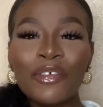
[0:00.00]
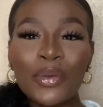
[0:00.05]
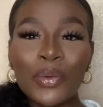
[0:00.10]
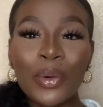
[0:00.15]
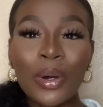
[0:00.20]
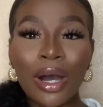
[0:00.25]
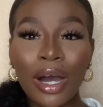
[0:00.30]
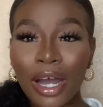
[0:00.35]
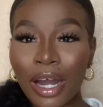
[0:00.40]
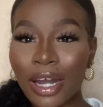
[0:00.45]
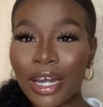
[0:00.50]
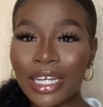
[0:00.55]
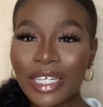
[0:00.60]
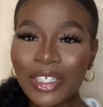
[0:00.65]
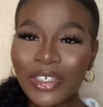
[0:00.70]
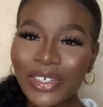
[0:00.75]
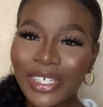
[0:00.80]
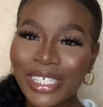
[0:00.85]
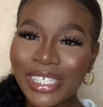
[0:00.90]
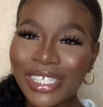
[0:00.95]
you are
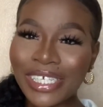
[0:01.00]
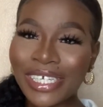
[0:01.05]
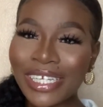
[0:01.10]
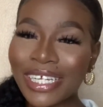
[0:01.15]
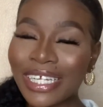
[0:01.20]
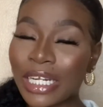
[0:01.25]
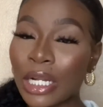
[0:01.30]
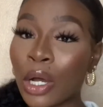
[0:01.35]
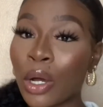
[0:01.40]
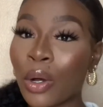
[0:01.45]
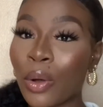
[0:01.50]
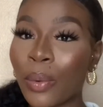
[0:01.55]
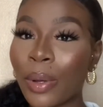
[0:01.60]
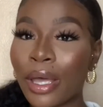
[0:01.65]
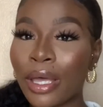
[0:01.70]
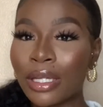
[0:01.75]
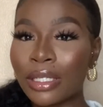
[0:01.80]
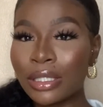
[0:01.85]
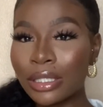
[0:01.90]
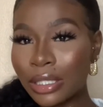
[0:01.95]
interested in how I
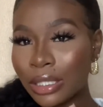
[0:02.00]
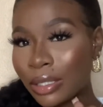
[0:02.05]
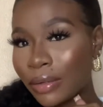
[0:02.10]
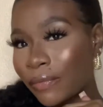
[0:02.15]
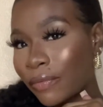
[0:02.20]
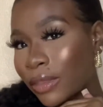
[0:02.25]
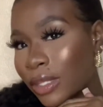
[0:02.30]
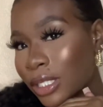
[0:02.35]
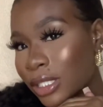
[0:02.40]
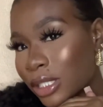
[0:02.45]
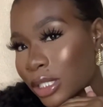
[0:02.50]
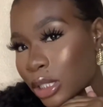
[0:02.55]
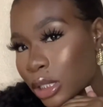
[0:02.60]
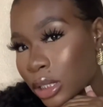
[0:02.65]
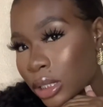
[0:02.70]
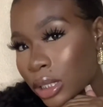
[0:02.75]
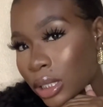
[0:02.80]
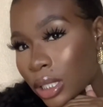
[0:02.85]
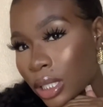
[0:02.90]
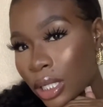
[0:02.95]
achieve this
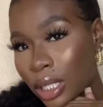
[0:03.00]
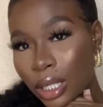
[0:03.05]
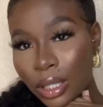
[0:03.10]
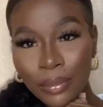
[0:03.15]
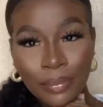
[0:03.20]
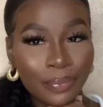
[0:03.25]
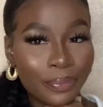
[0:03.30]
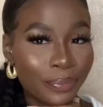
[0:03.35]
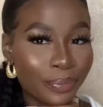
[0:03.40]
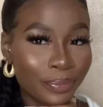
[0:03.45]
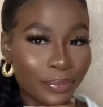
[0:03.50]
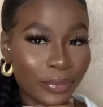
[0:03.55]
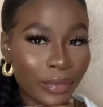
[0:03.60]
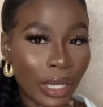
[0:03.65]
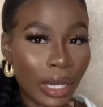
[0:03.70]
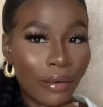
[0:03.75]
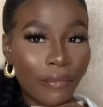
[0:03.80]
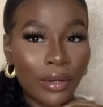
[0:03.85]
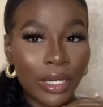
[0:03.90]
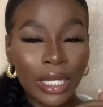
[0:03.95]
look,
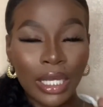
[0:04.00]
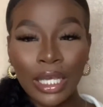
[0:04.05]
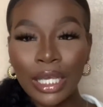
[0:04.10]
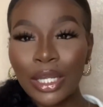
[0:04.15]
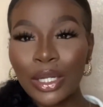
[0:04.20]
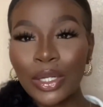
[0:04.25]
everyday